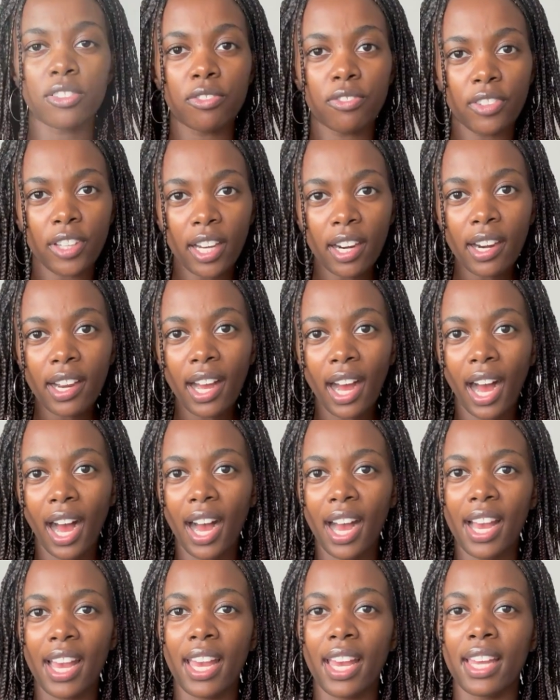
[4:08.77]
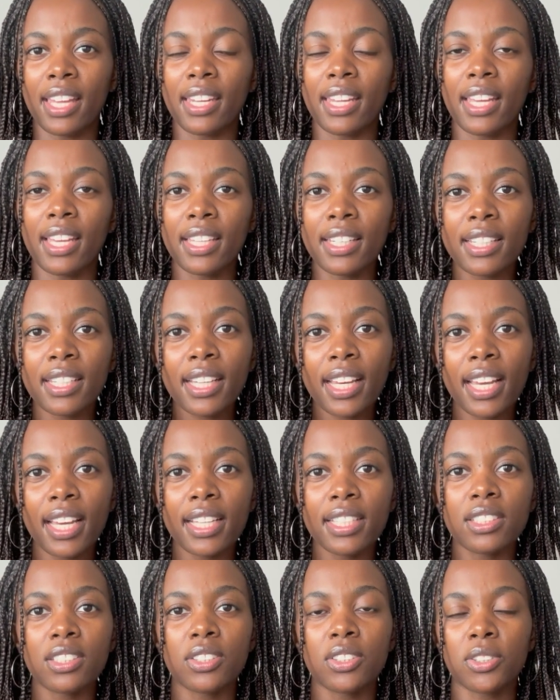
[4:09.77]
very high and
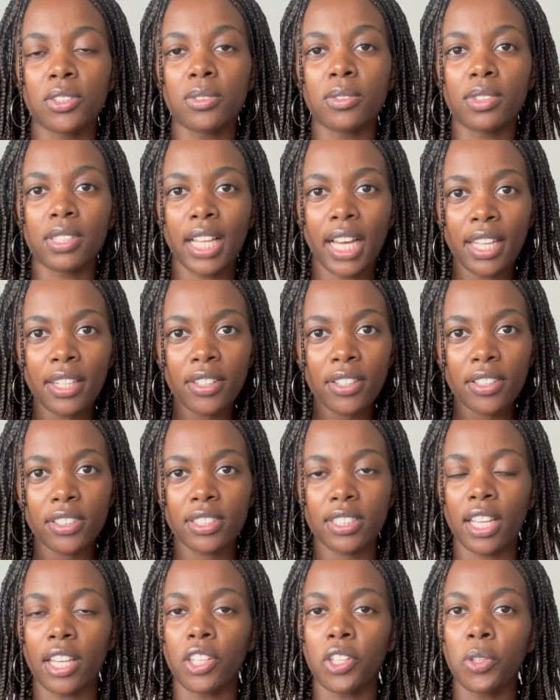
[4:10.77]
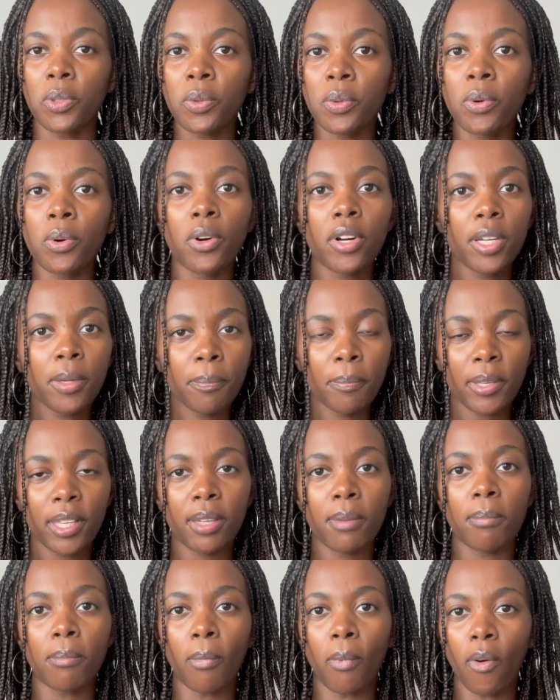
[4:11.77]
indicates to lenders that you could be
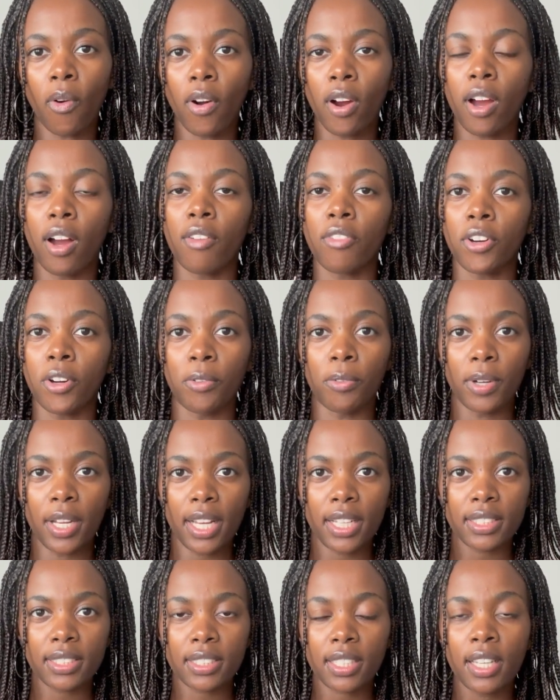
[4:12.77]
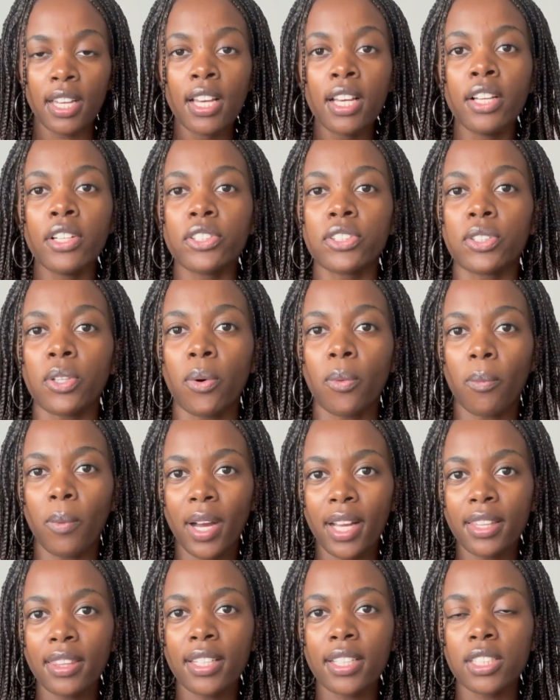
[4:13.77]
more of a risk. So
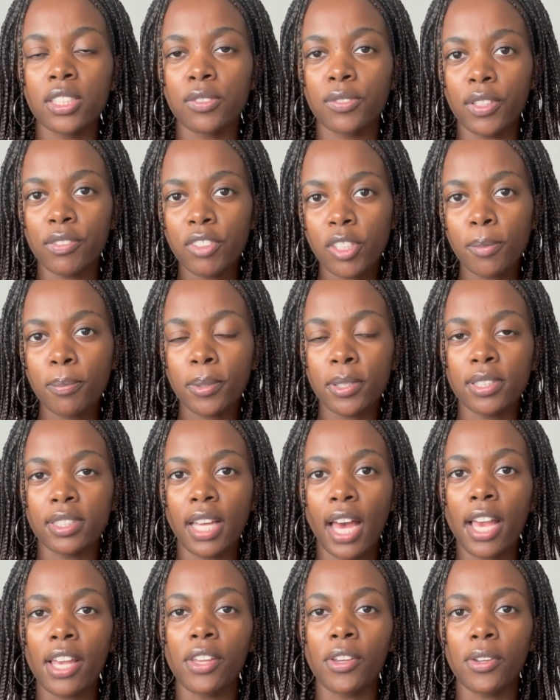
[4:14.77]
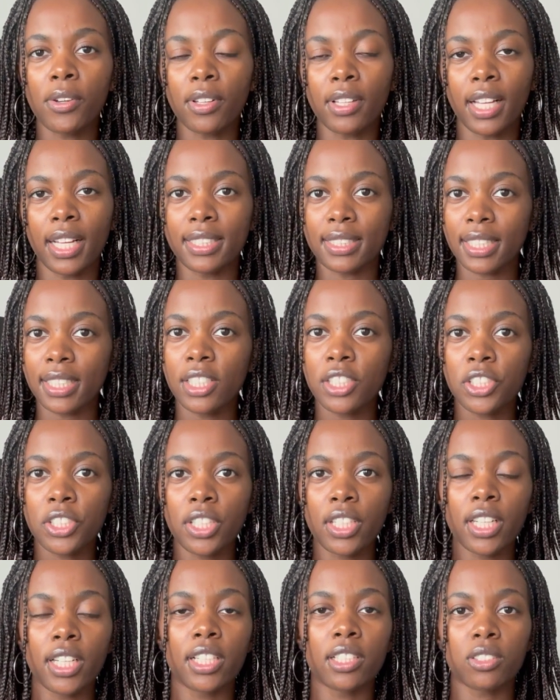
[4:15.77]
when this 50%
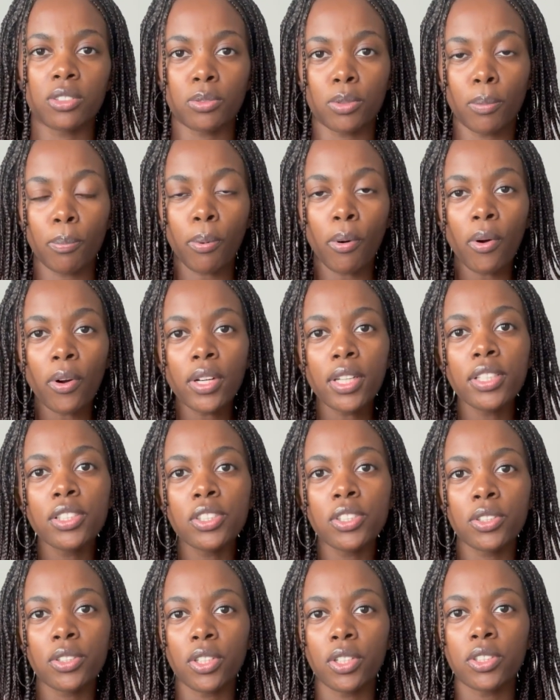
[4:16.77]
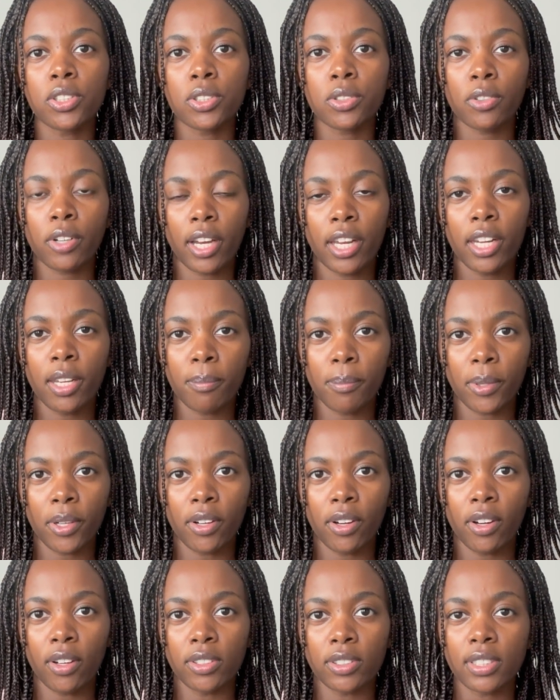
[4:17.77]
utilization is reported to those credit
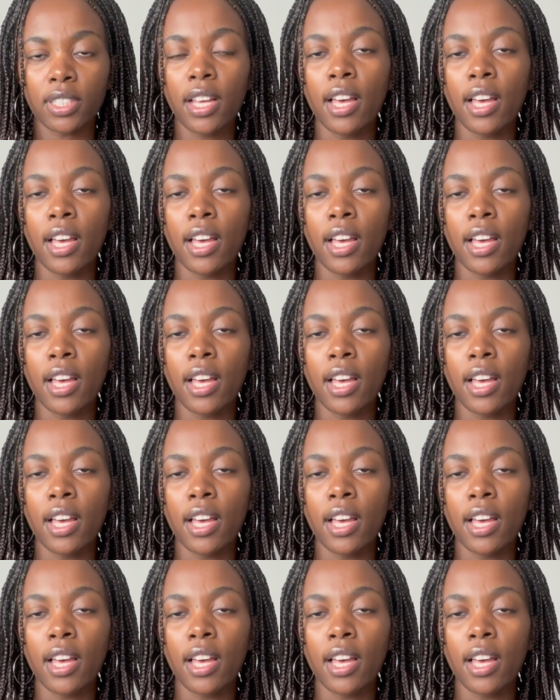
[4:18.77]
bureaus,